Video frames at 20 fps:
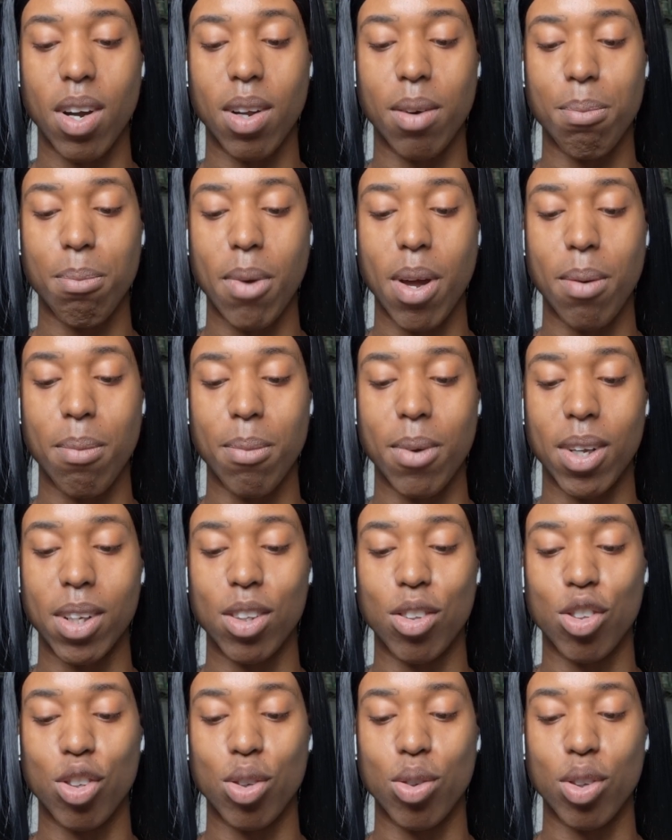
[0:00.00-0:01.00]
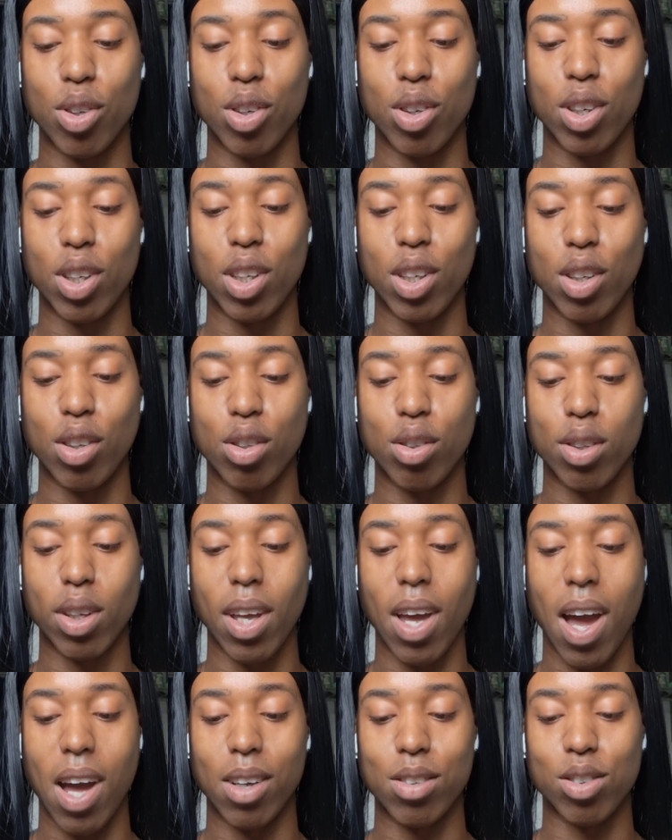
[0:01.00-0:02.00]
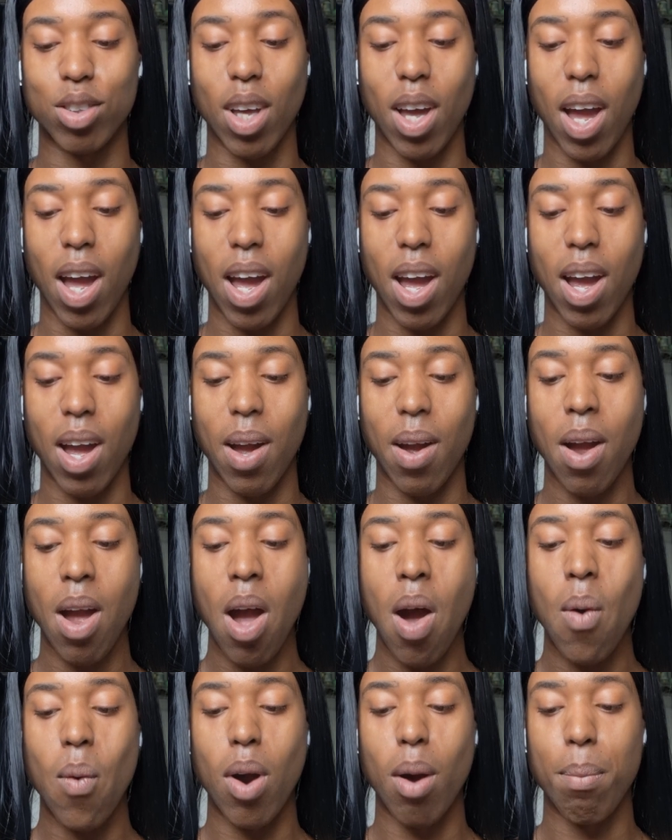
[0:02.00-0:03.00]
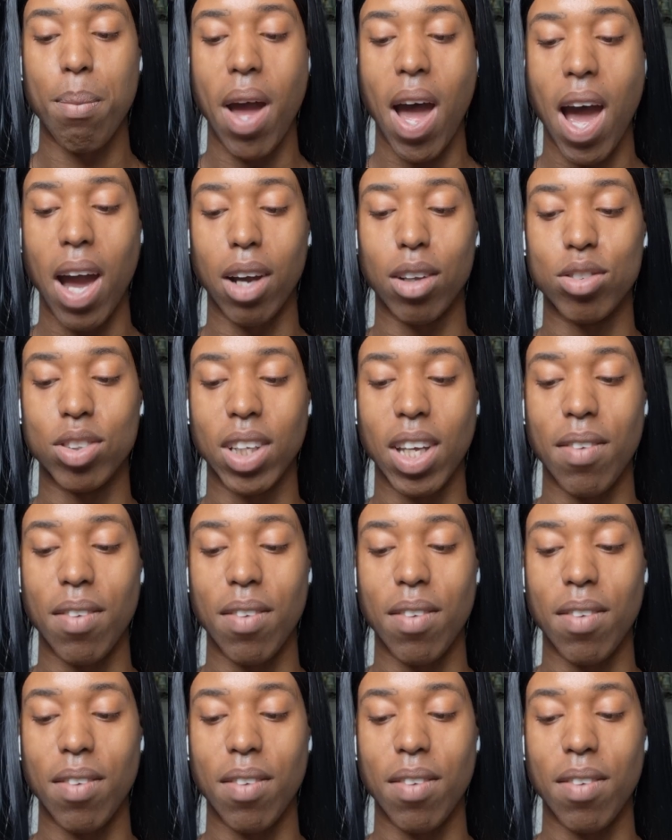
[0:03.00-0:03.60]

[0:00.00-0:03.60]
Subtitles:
amendments to the TCSA were passed,